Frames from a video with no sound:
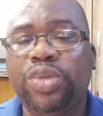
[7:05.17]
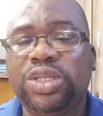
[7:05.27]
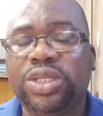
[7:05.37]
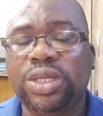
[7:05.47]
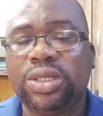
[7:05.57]

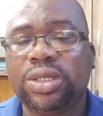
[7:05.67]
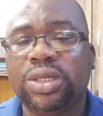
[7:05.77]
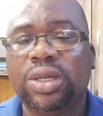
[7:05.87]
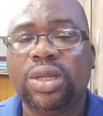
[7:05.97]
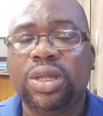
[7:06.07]
piston
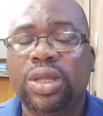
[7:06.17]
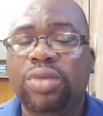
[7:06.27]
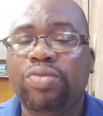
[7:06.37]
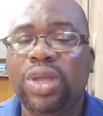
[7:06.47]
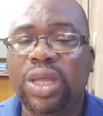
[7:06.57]

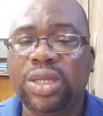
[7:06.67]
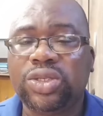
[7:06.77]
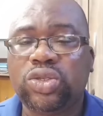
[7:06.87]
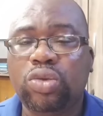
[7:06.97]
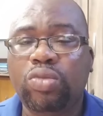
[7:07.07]

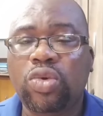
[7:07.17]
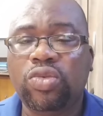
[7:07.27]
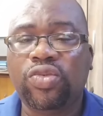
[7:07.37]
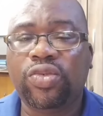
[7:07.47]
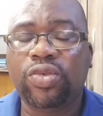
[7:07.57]
begins to
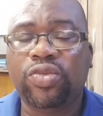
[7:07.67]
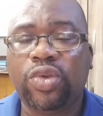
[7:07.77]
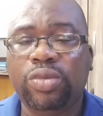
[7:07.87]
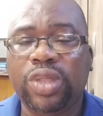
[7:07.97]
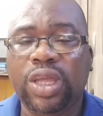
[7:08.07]
move
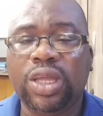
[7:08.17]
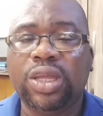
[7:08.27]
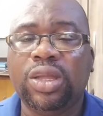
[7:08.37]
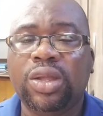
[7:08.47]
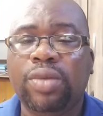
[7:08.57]
from the
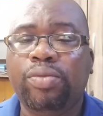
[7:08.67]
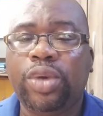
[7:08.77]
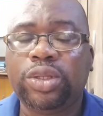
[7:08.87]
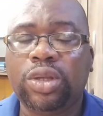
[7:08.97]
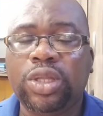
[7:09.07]

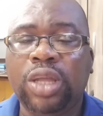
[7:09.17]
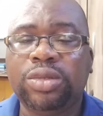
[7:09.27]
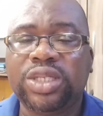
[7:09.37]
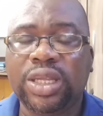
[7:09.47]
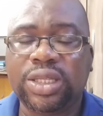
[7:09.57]
bottom
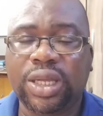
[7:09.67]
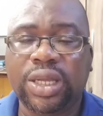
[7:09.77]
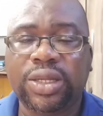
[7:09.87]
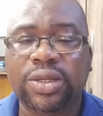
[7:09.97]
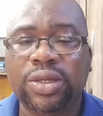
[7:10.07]
dead
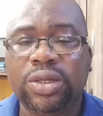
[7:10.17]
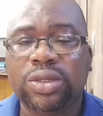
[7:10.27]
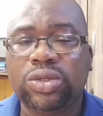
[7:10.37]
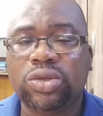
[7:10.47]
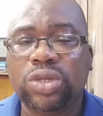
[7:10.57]
center
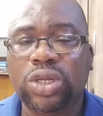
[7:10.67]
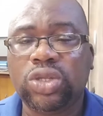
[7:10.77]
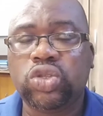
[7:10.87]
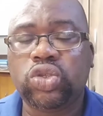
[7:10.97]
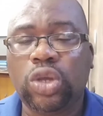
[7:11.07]
to the
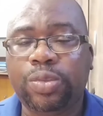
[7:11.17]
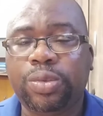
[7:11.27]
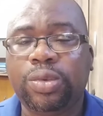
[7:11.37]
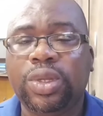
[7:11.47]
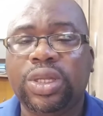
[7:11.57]

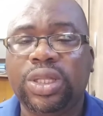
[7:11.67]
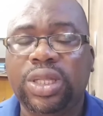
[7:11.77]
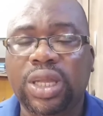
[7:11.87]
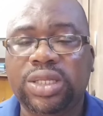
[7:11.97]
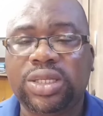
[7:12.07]
top
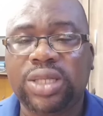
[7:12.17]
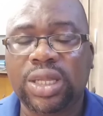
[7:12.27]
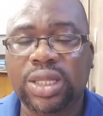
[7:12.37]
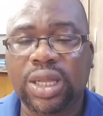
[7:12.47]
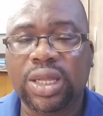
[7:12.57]
dead
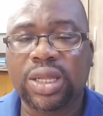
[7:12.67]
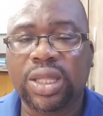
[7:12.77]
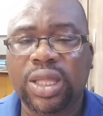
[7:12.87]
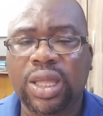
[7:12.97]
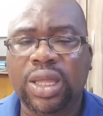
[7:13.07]
center.
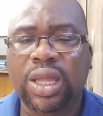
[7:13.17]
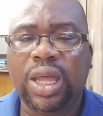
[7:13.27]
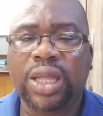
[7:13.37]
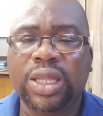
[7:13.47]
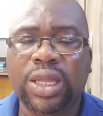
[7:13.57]

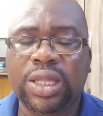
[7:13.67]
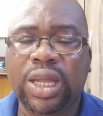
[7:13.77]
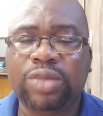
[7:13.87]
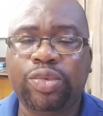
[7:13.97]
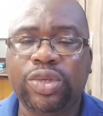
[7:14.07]
And in
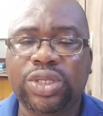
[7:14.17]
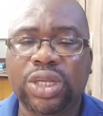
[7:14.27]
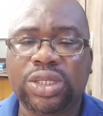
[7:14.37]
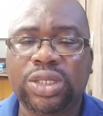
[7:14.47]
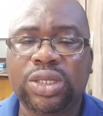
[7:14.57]
that
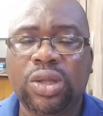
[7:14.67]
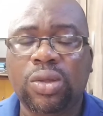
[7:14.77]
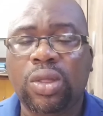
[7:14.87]
process,